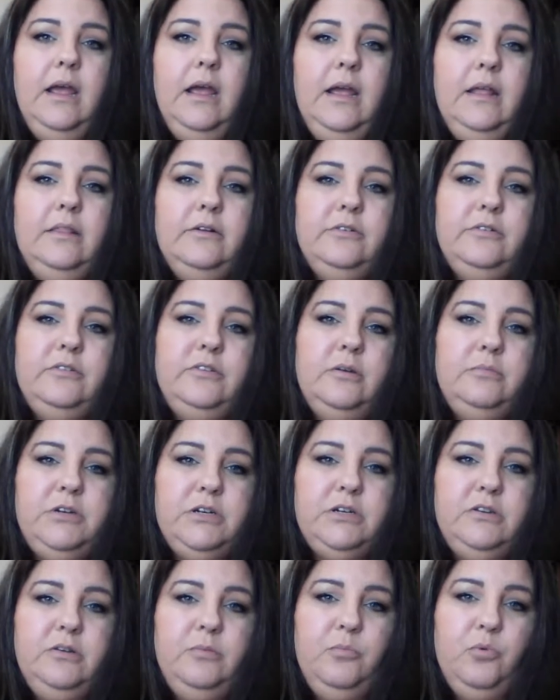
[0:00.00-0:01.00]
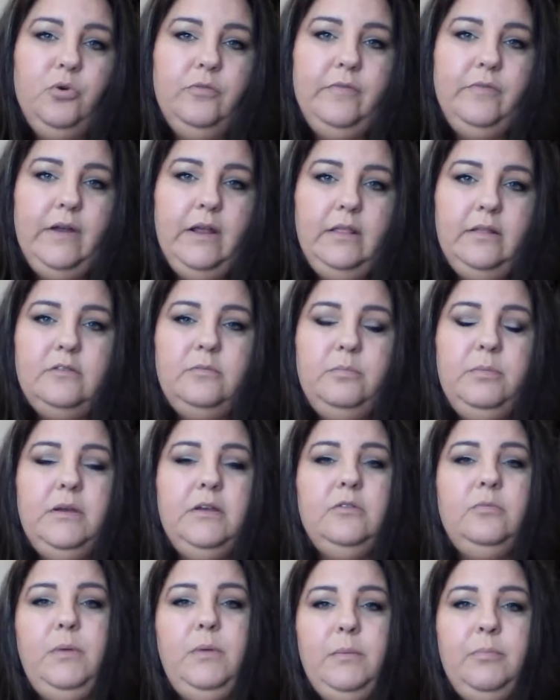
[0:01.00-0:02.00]
and they're subject to more violence
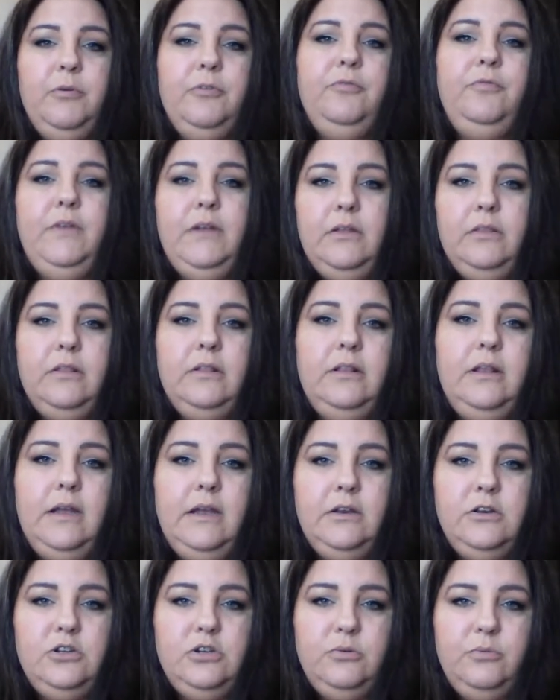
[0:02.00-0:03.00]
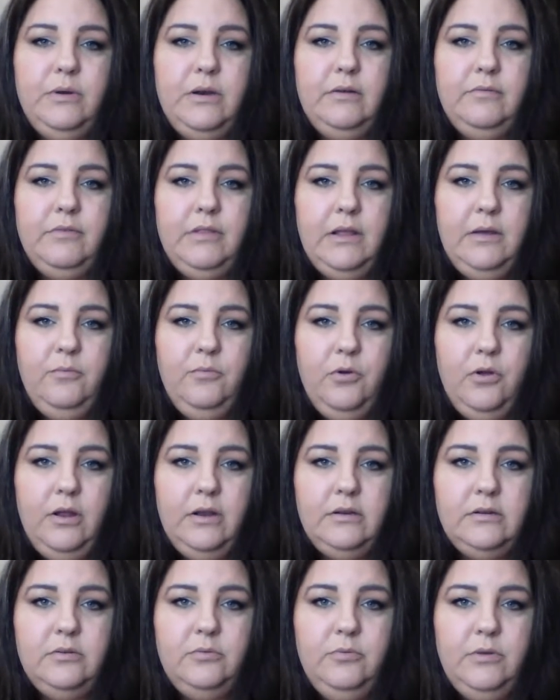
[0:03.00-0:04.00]
because people feel that they can do whatever they
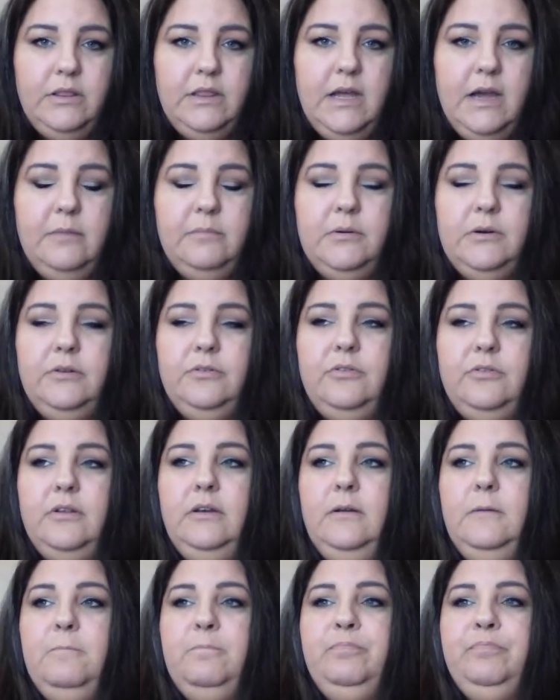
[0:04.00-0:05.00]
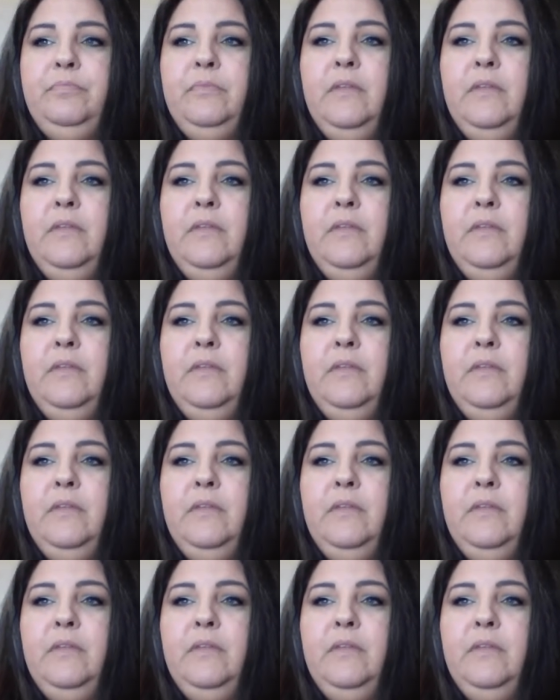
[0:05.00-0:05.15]
want with that person.